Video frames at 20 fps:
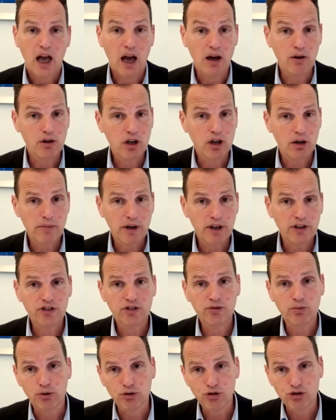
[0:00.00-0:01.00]
Outcome
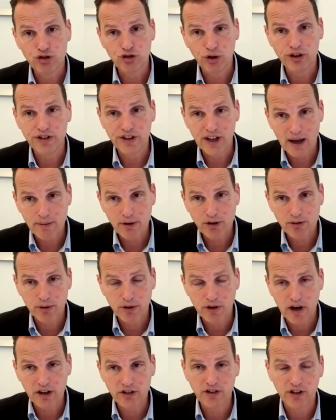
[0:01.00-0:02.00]
measures, well, joint damage
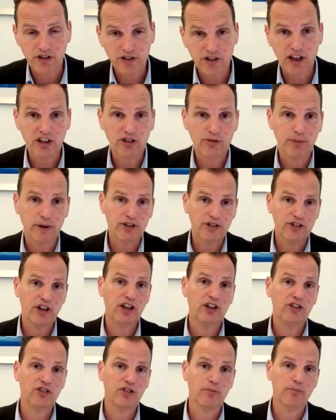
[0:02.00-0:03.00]
progression assessed by
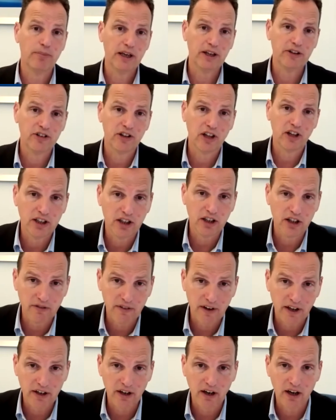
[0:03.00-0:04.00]
change from baseline in the
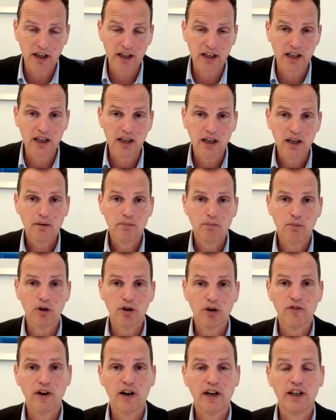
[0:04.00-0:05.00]
Van der Heide
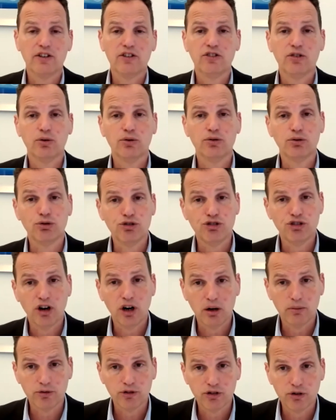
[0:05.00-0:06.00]
modified total
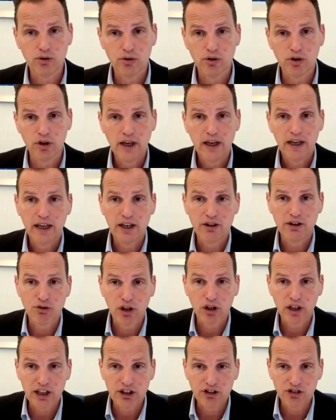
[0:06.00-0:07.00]
Sharp score in
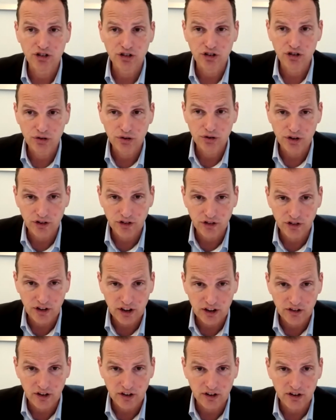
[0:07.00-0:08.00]
relation to
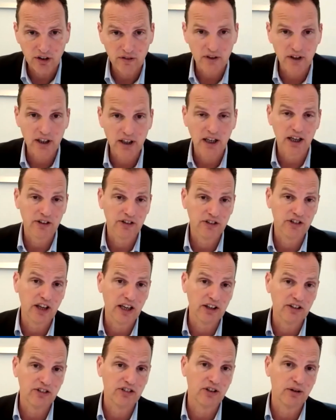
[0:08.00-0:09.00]
disease activity
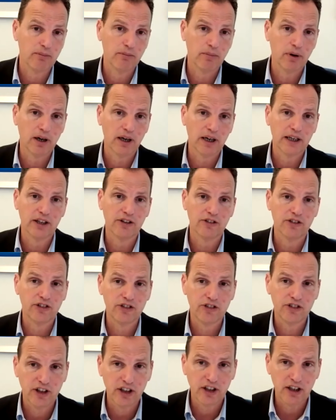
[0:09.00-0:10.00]
assessed by
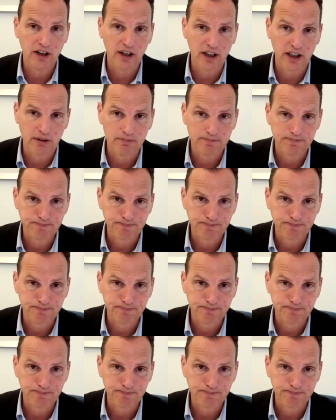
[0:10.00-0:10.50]
CDAI.